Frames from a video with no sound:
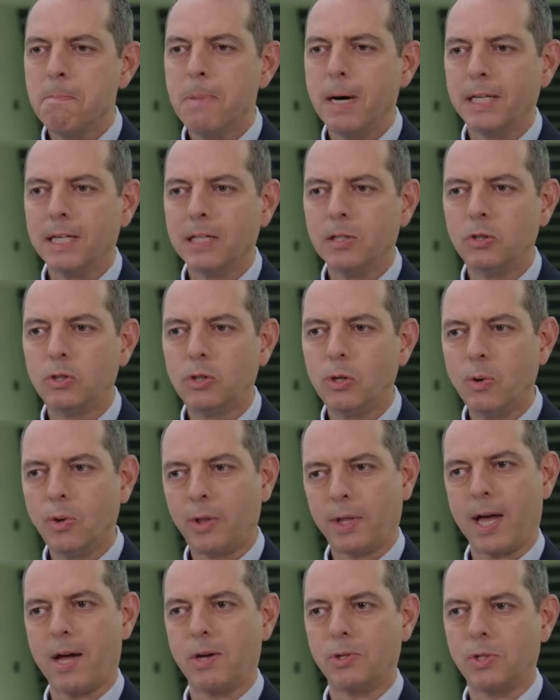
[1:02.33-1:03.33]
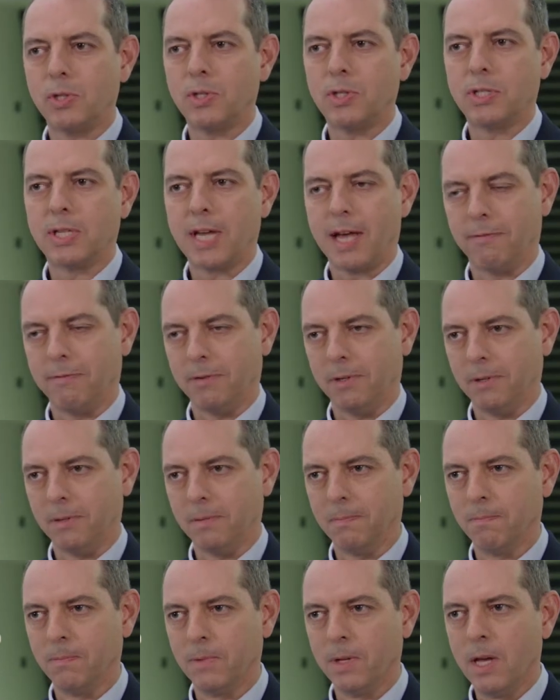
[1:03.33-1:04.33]
But in 2007,
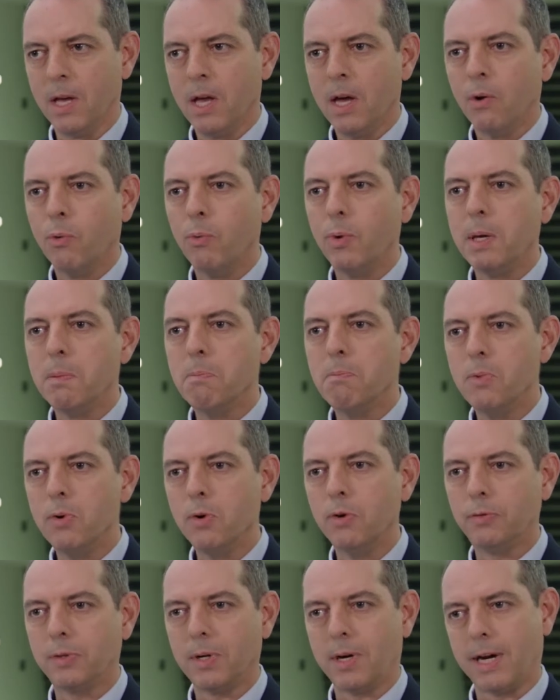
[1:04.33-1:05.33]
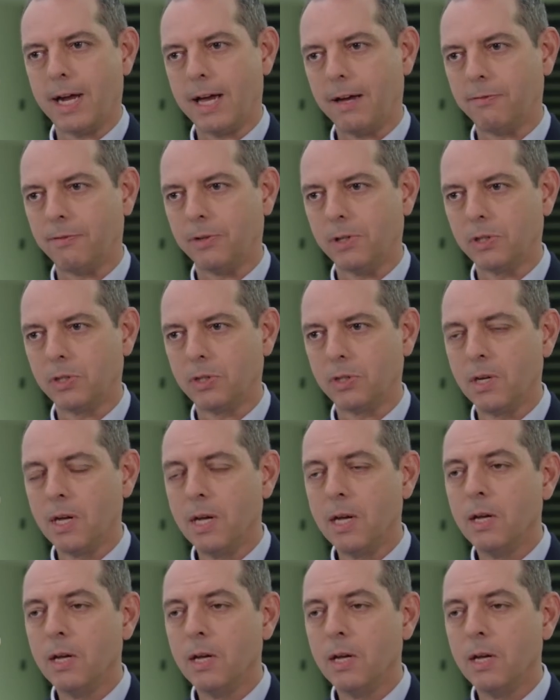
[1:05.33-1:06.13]
we moved our efforts